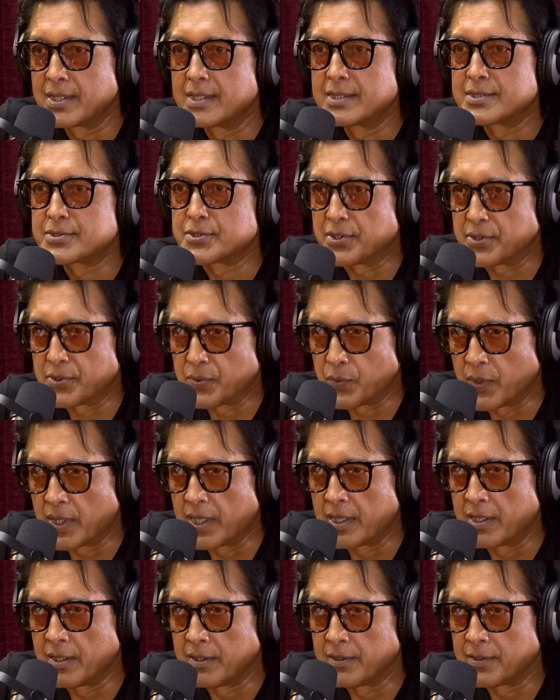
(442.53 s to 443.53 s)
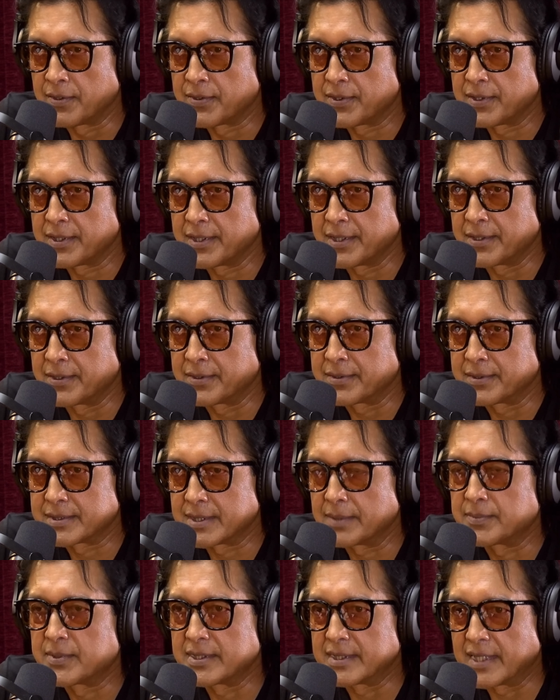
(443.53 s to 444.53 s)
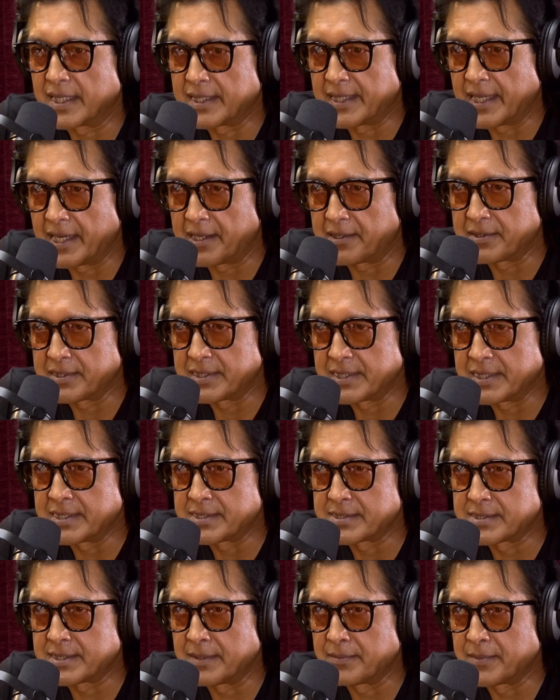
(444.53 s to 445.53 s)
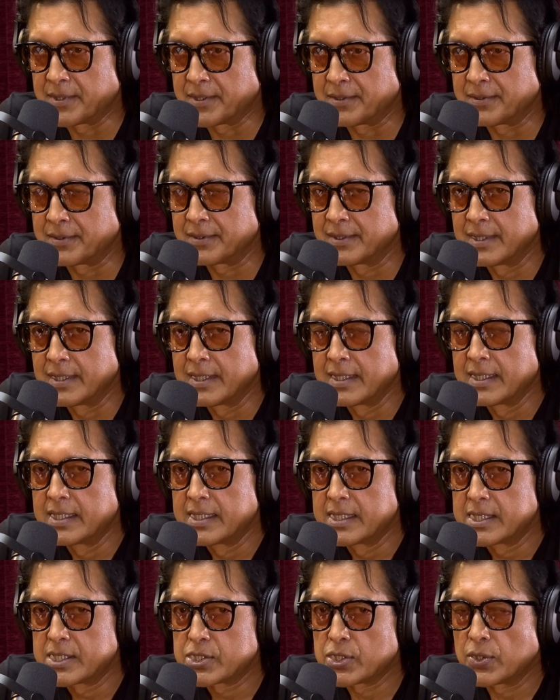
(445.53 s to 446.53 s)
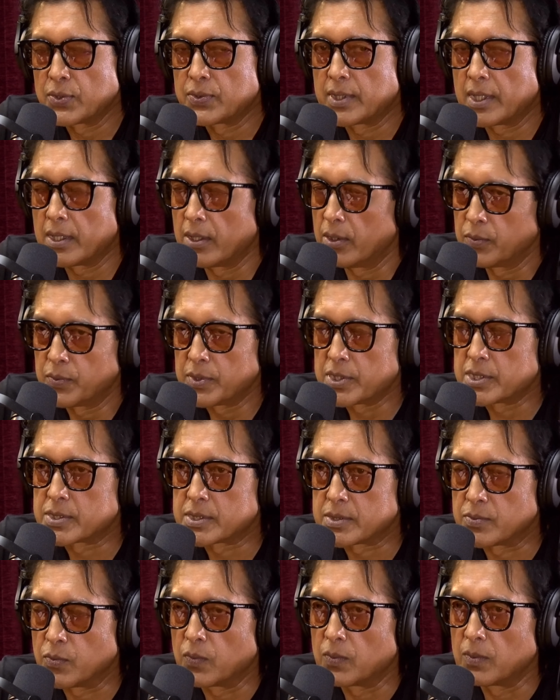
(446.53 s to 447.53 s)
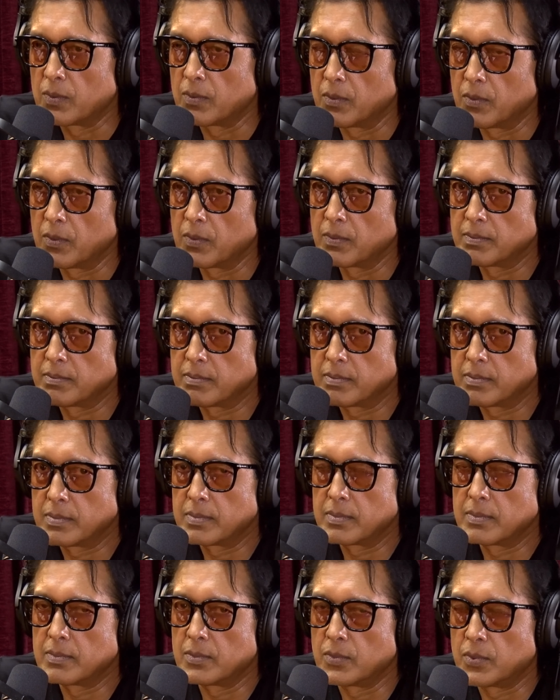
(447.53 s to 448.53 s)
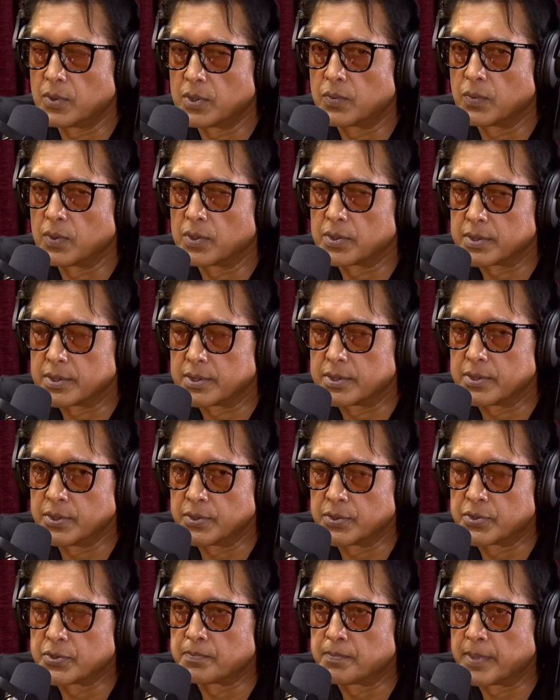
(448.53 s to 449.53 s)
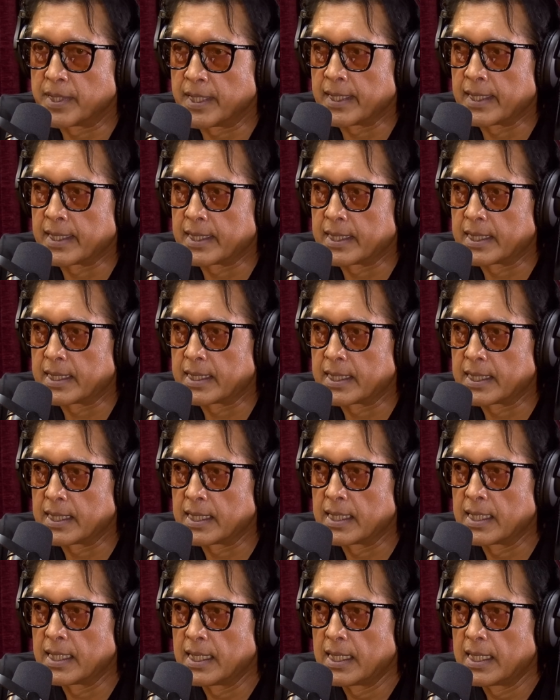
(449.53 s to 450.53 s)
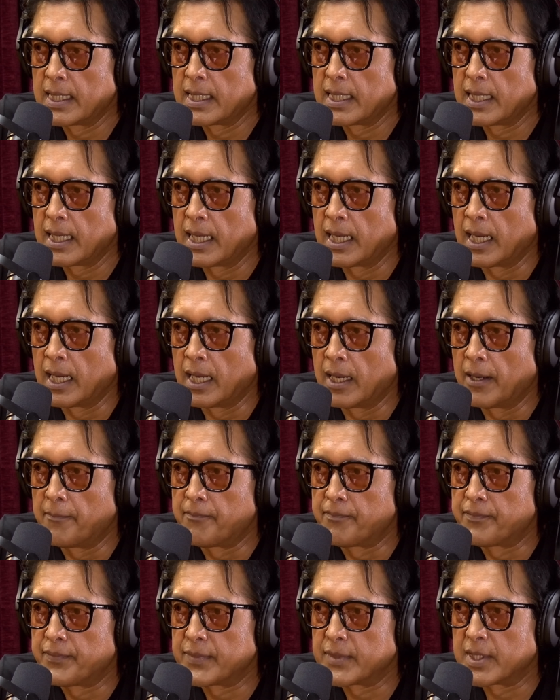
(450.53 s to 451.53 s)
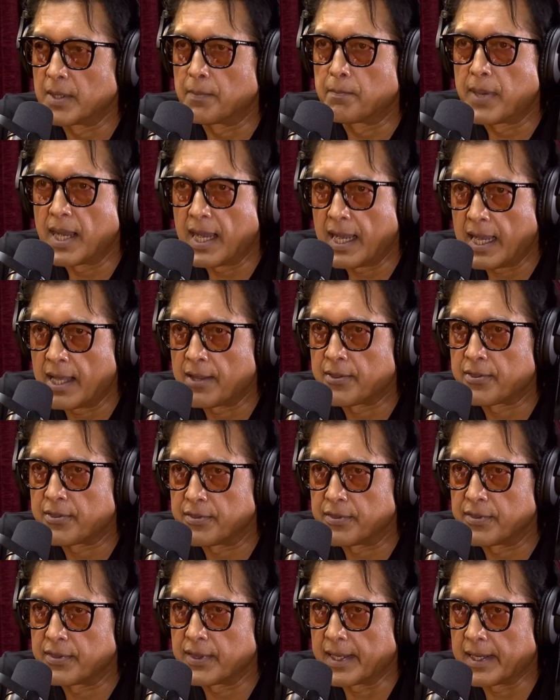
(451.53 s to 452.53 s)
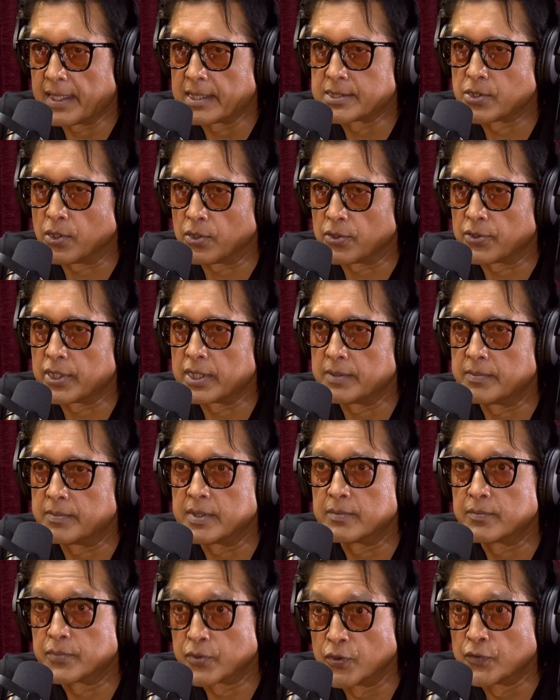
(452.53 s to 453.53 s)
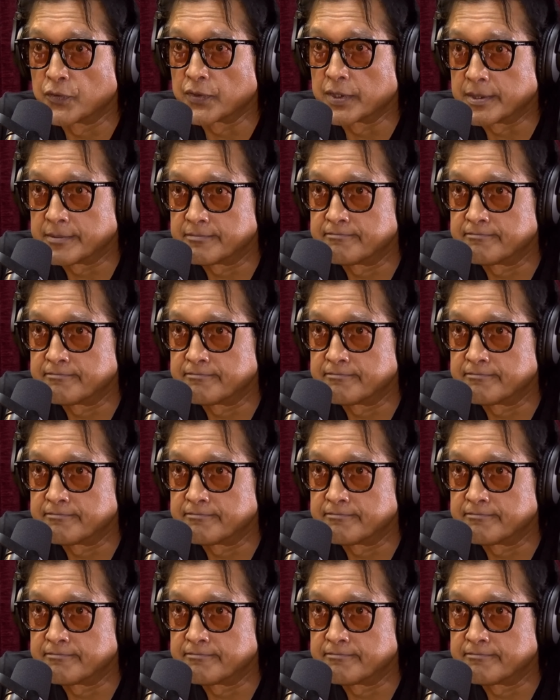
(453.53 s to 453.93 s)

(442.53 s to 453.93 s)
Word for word: certain wealth, you know, something that guarantees them, you know. So they always would want you to pick the path that has already been proven,